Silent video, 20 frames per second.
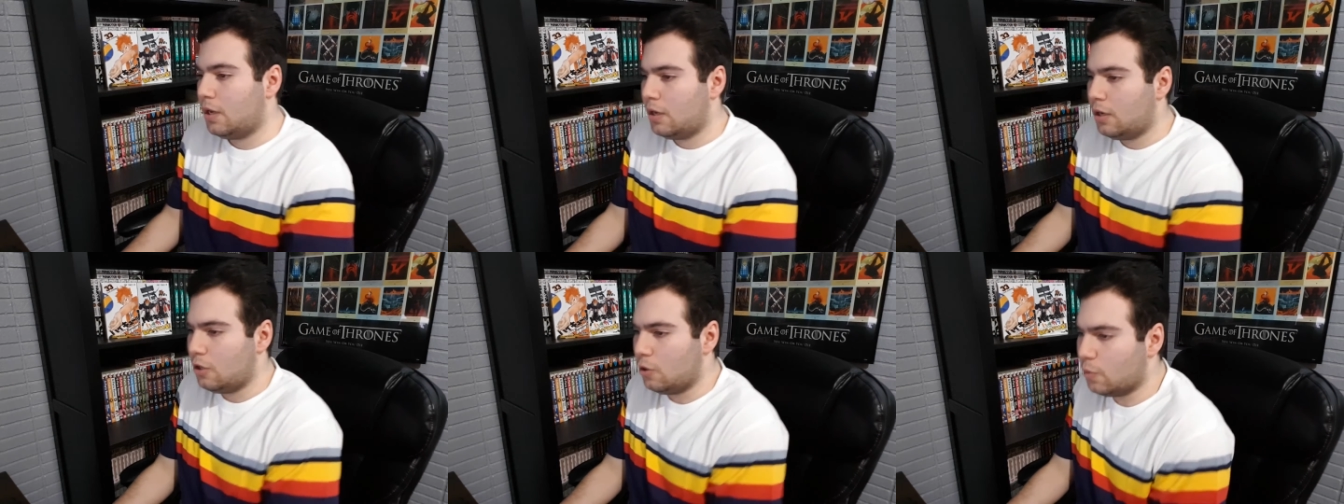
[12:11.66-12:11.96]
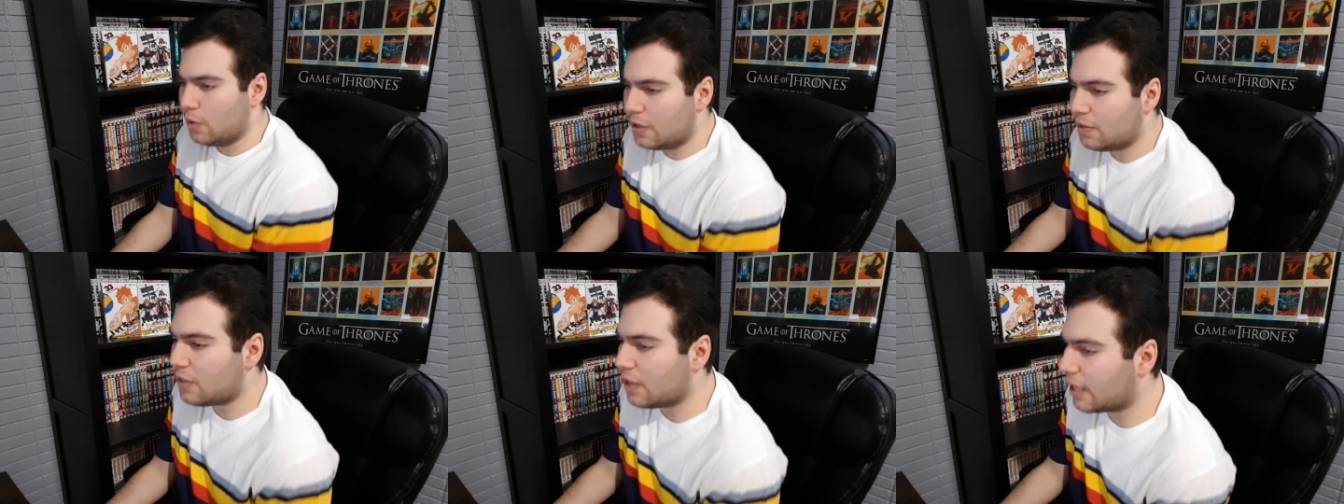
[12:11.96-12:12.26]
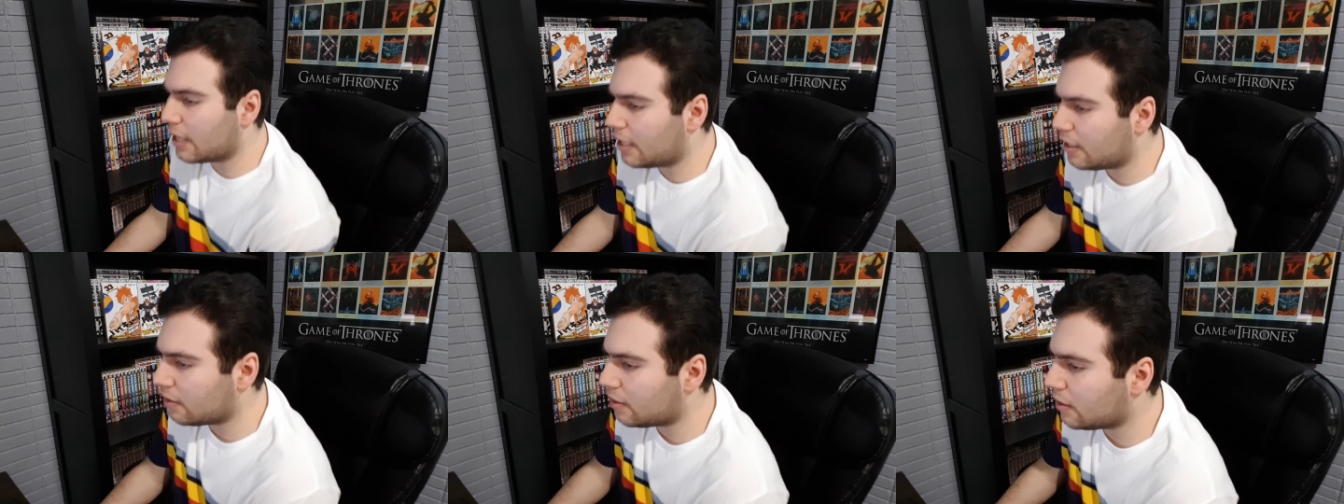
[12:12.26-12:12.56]
You wouldn't
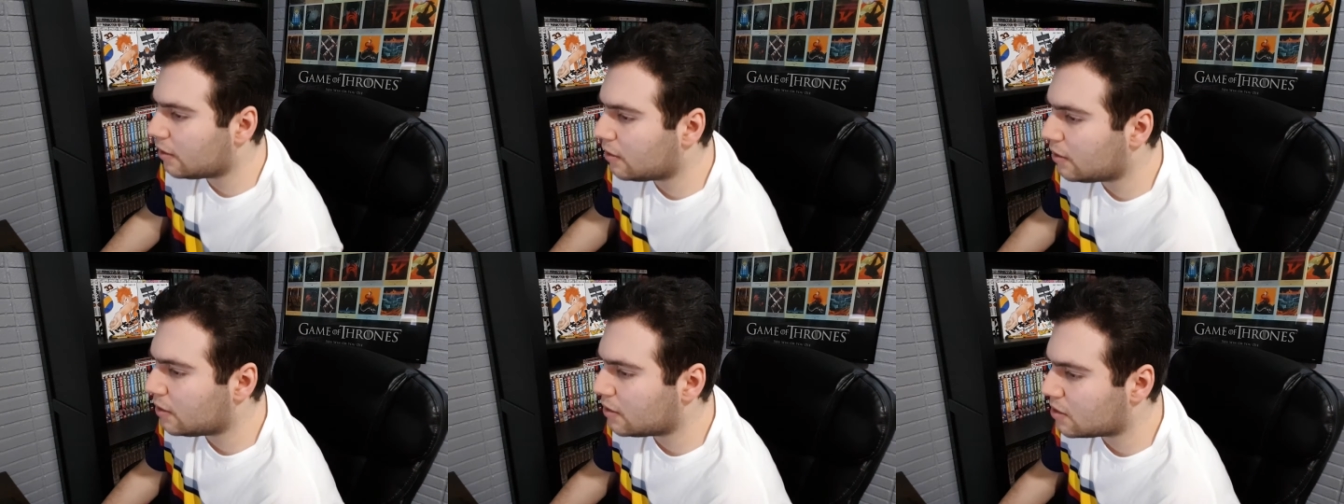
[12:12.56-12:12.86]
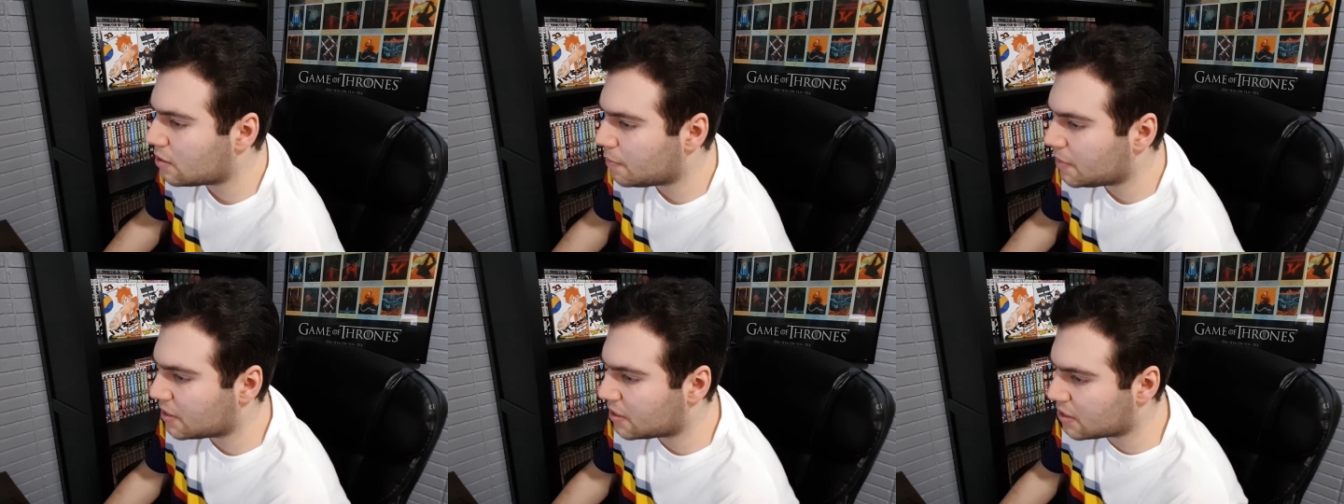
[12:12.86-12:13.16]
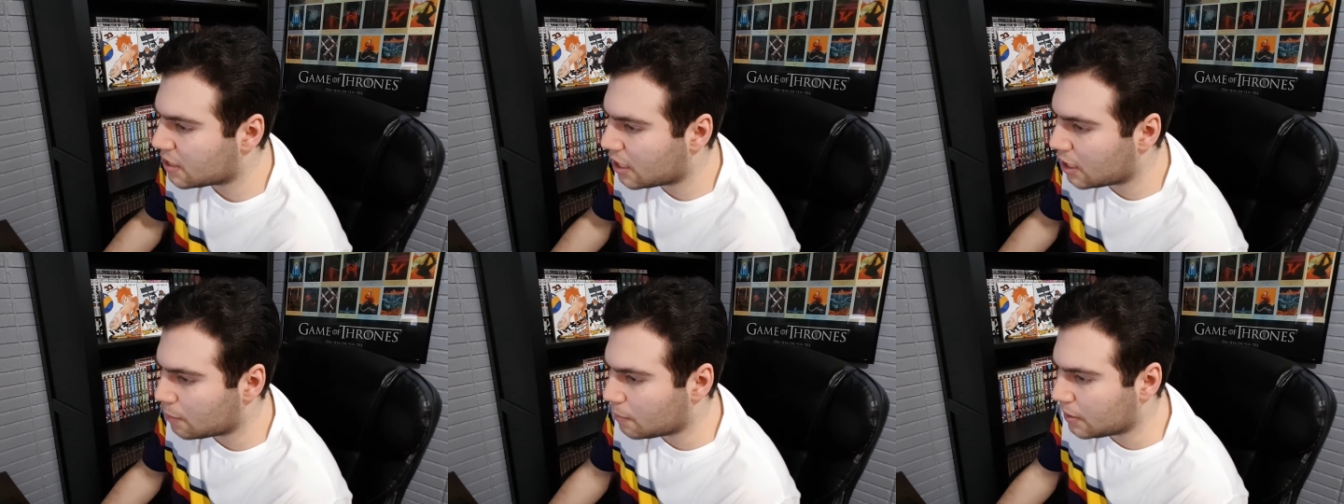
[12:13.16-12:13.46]
think anything needs to be
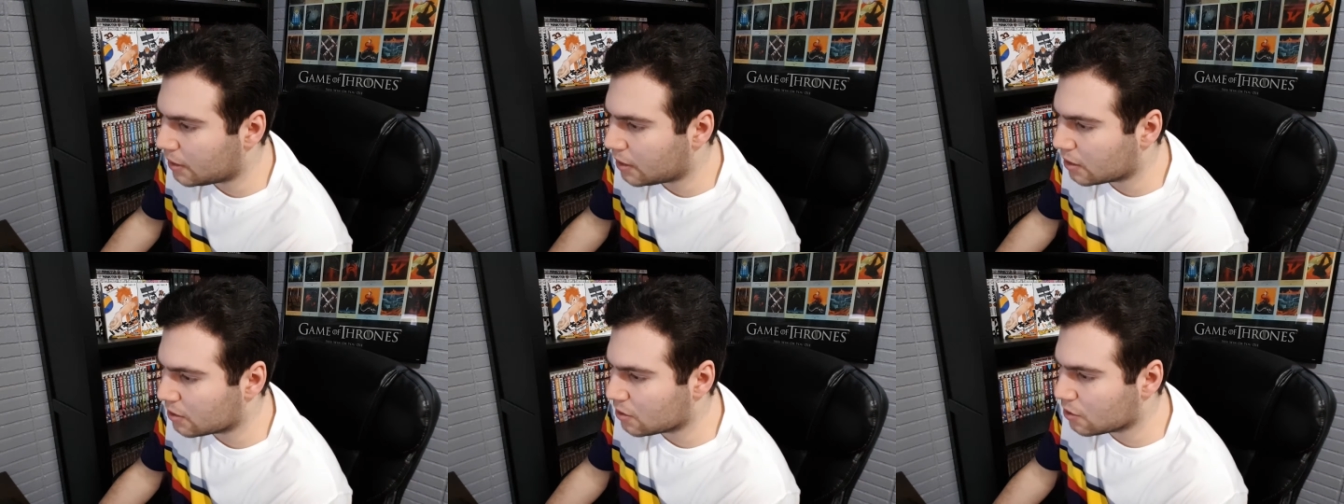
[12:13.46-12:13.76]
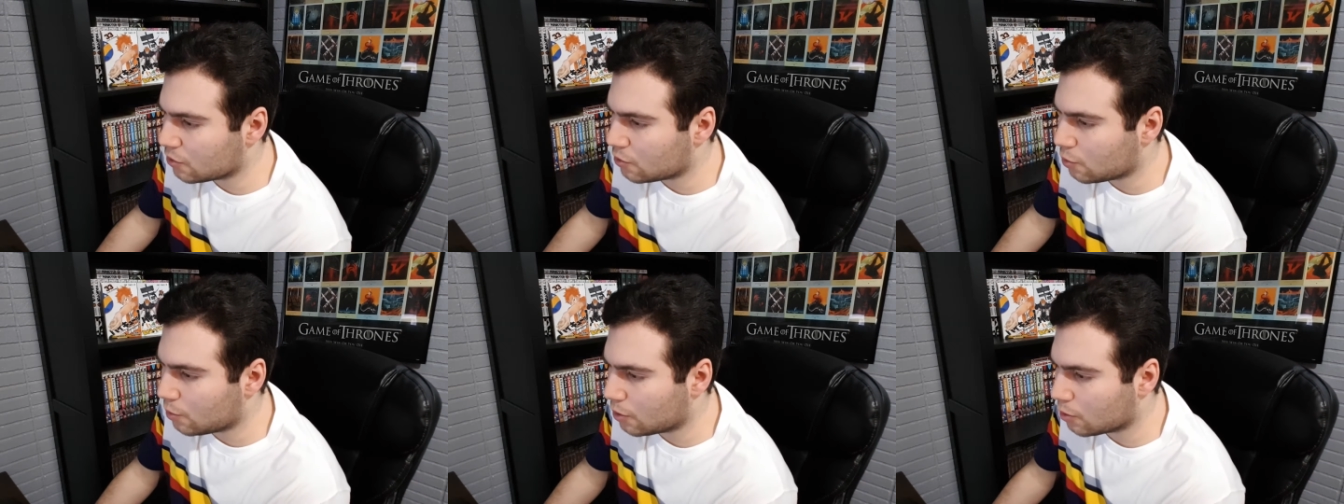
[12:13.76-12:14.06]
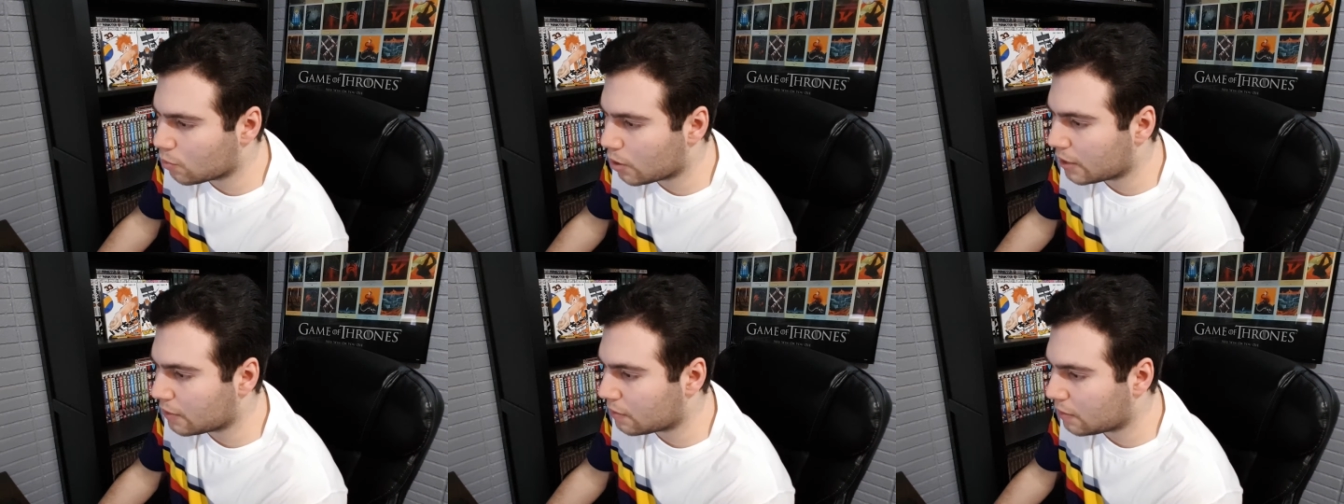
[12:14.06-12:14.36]
said because they're doing the
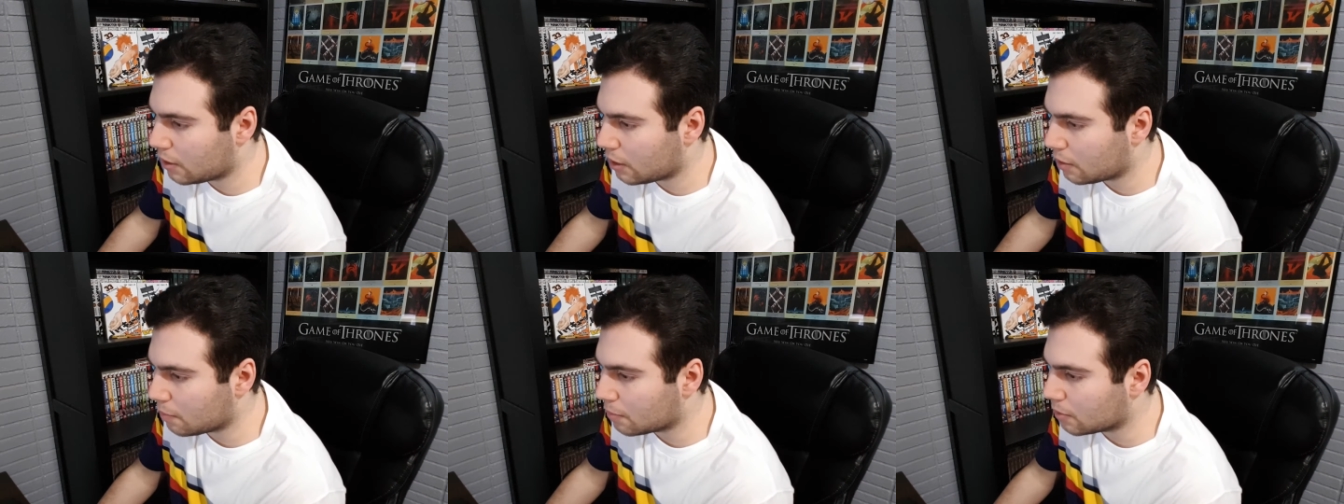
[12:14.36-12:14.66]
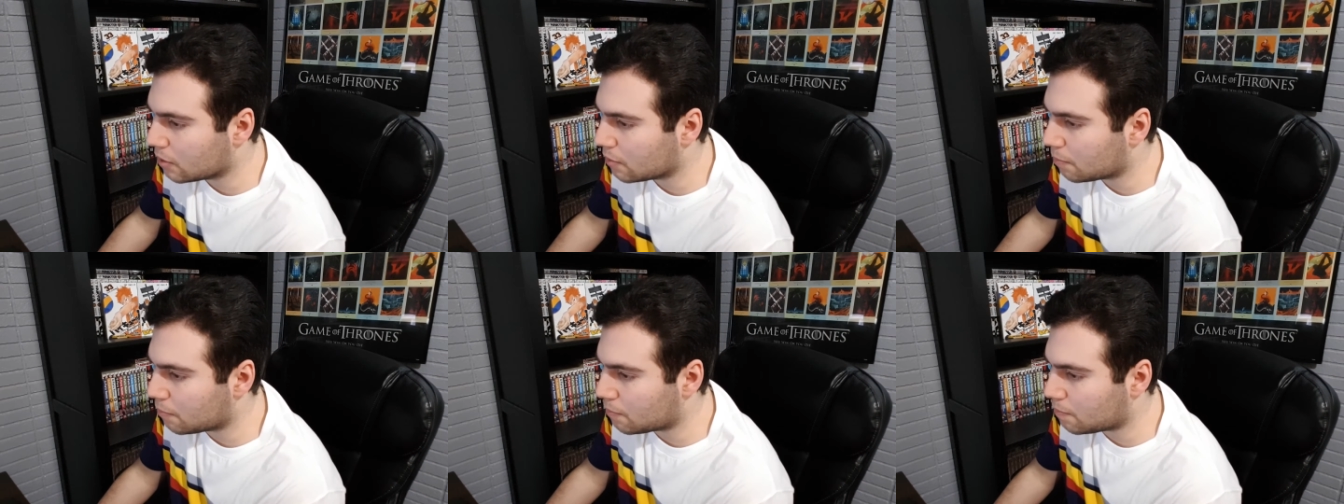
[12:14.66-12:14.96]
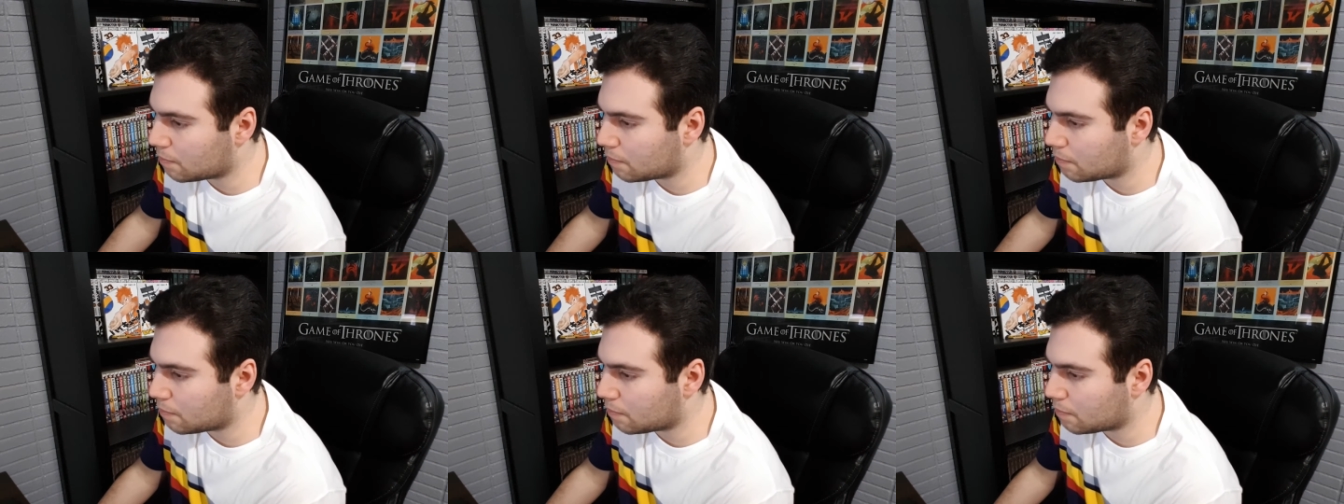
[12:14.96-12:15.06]
right thing, but the